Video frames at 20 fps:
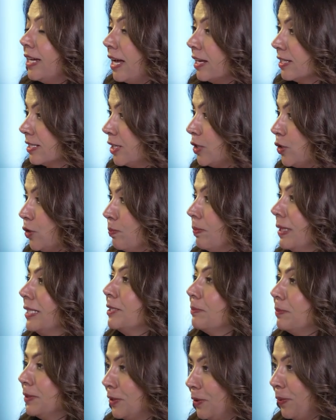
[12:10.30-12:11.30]
asking you
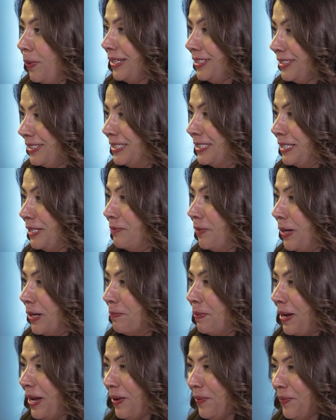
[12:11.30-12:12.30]
multiple questions in one
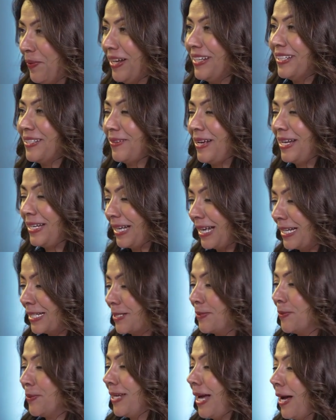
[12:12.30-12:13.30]
by one, so I'll
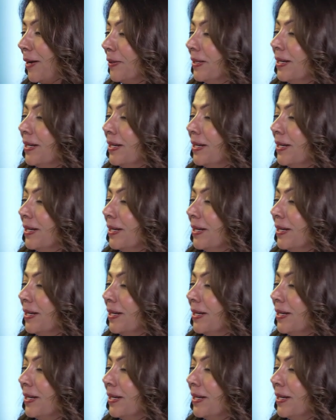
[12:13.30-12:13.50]
slow down.